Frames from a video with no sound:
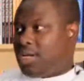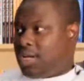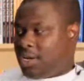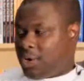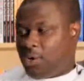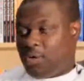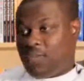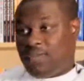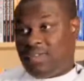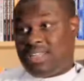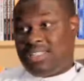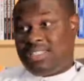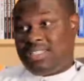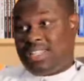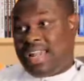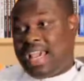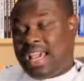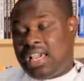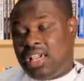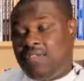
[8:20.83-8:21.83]
and all of that is
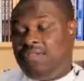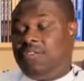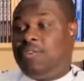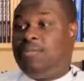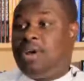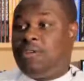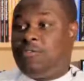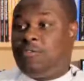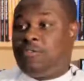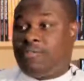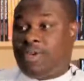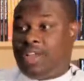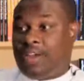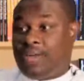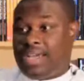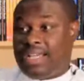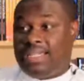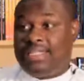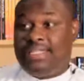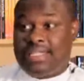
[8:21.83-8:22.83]
that I get feedback from my
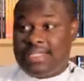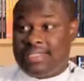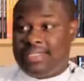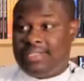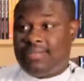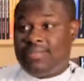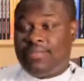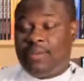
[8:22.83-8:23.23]
writers,